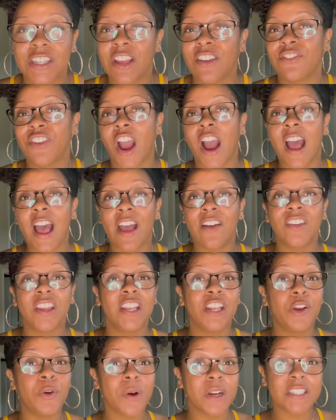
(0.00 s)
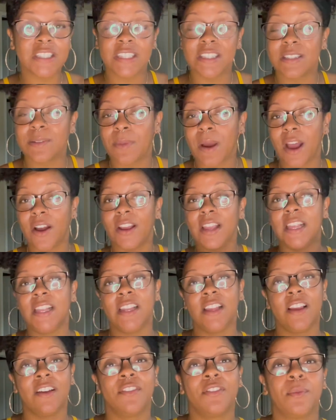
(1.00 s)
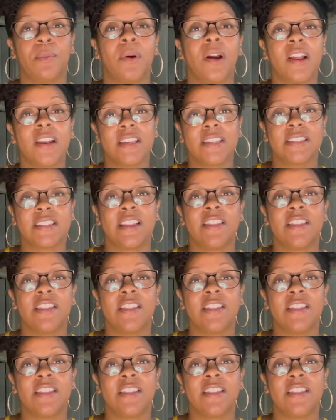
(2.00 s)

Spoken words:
If y'all have any questions about any of the products